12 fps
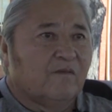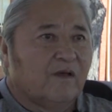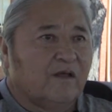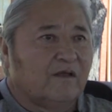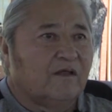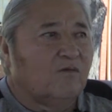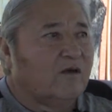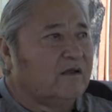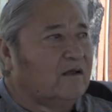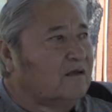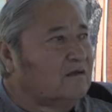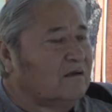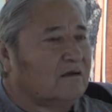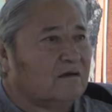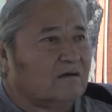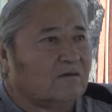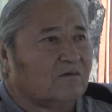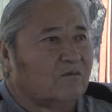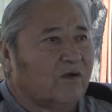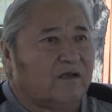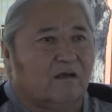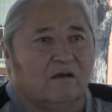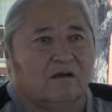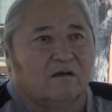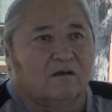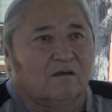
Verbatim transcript: And anyway, that uh, we uh,